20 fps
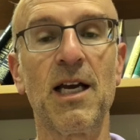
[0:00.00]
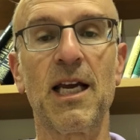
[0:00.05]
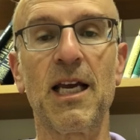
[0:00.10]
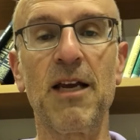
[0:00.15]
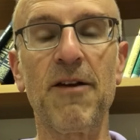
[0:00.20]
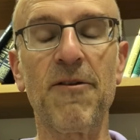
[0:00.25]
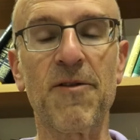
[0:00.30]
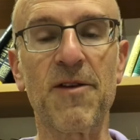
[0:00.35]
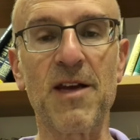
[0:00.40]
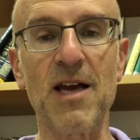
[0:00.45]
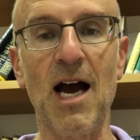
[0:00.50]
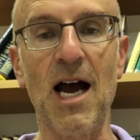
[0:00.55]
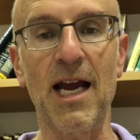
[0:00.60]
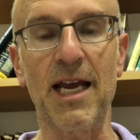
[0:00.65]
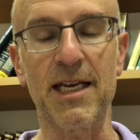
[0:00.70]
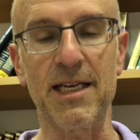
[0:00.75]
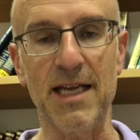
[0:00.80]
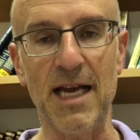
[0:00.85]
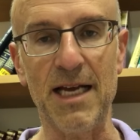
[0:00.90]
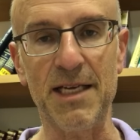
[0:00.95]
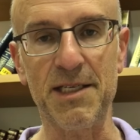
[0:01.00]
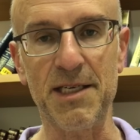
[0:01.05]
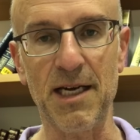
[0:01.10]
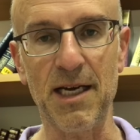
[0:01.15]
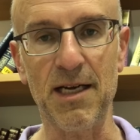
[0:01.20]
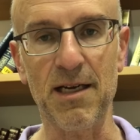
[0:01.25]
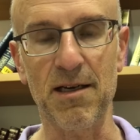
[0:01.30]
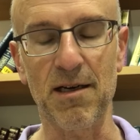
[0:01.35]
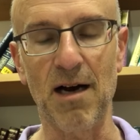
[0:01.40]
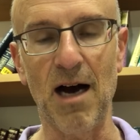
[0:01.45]
If yayin
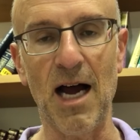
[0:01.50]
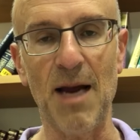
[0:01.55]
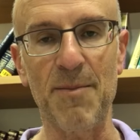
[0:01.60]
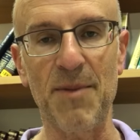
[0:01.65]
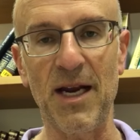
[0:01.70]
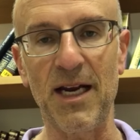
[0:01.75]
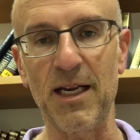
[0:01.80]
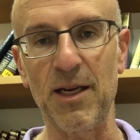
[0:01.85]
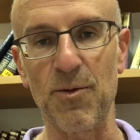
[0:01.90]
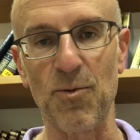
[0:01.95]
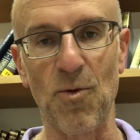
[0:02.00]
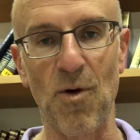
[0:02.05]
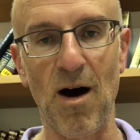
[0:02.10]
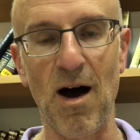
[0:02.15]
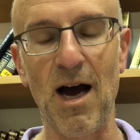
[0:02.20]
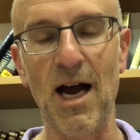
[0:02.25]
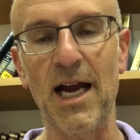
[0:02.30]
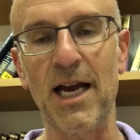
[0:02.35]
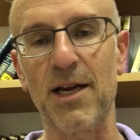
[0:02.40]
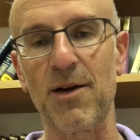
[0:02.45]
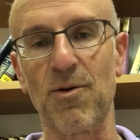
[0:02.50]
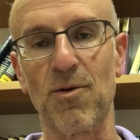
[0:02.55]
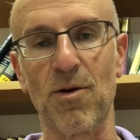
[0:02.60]
nesech, libated wine